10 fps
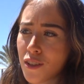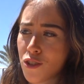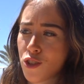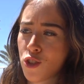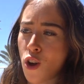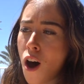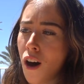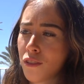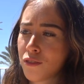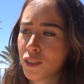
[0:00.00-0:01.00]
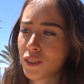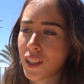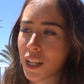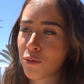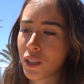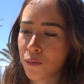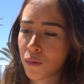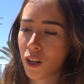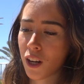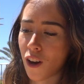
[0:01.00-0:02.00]
soft. Like when you
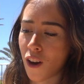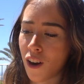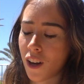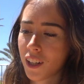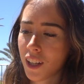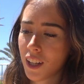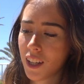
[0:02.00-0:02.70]
put it on,